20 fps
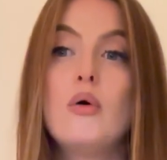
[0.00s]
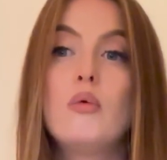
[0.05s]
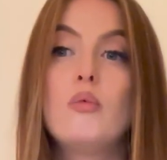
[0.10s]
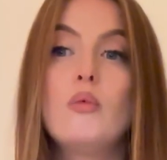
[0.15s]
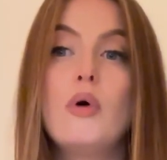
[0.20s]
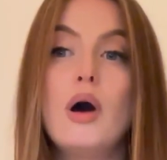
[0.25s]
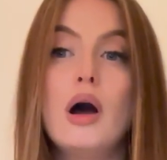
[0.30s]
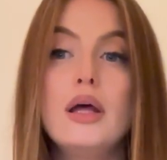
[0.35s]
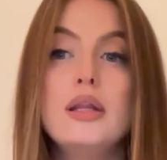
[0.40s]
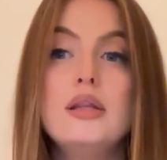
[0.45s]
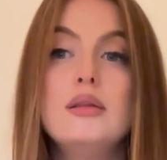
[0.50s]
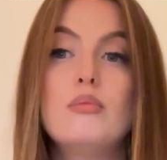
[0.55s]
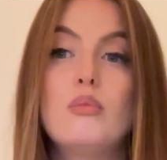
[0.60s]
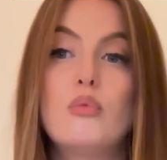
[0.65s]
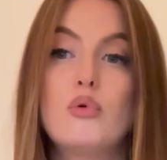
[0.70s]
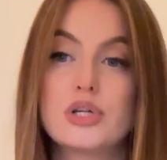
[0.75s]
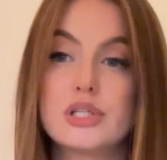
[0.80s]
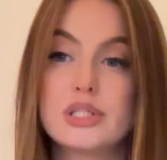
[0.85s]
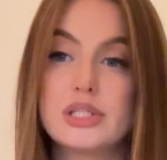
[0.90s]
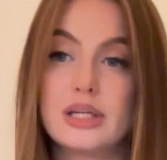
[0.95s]
One
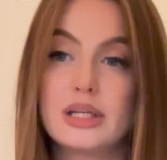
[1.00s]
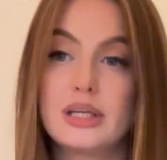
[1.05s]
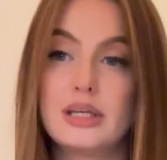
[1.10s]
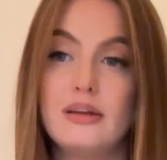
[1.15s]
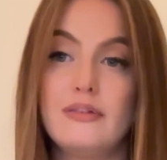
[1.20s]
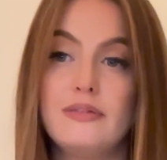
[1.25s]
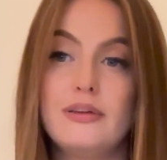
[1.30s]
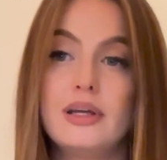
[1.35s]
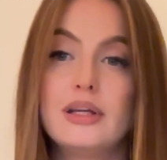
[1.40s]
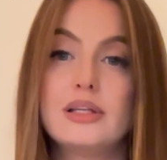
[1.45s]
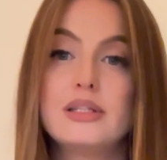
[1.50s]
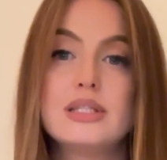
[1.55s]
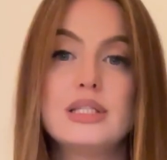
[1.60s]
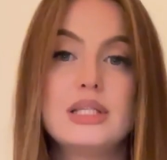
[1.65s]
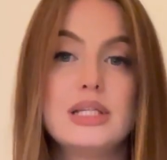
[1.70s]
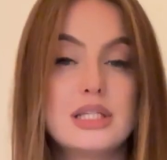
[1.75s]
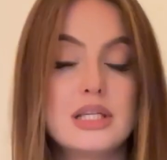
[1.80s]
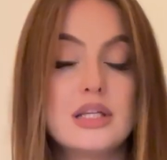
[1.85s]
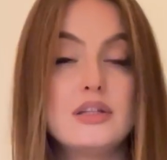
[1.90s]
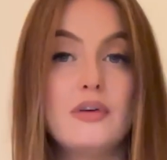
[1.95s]
more significant
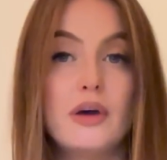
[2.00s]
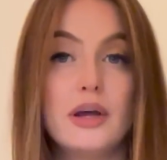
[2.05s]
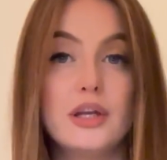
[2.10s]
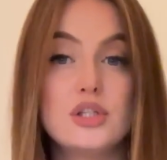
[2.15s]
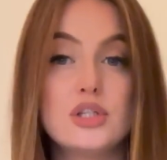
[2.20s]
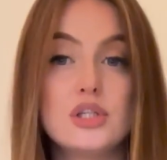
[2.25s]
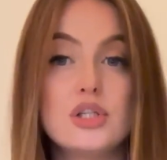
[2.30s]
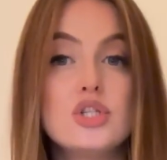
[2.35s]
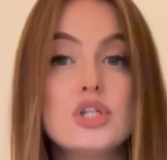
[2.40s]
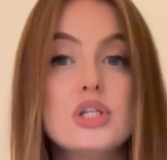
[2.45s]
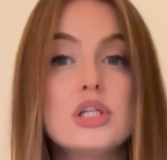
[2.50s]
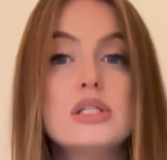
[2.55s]
disadvantage